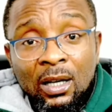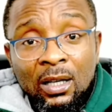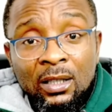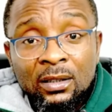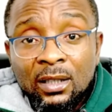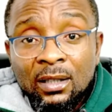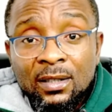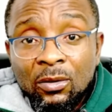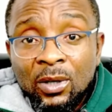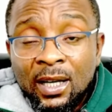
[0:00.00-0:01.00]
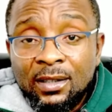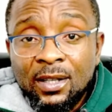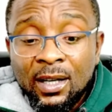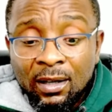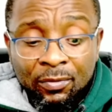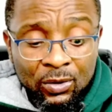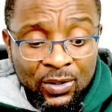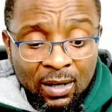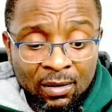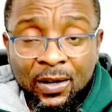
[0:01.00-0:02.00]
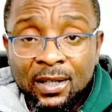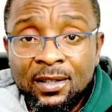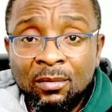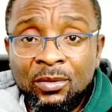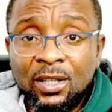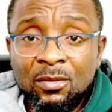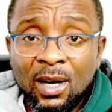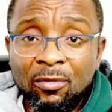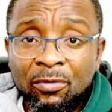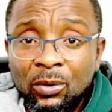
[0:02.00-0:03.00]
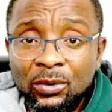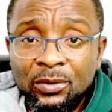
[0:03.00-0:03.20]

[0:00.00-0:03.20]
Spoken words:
It gets away that if I tap this my phone,